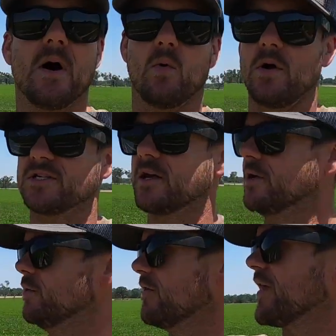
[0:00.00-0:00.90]
But we're just
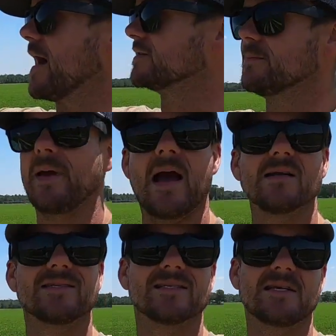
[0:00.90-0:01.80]
gonna do a thousand
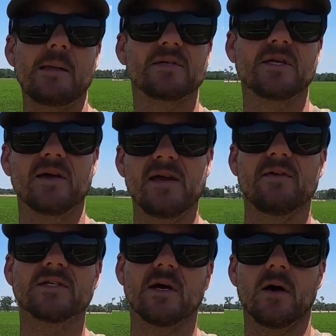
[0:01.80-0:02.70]
pounds. That seems to
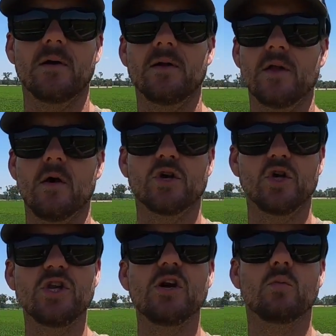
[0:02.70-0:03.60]
give us a, you know, a good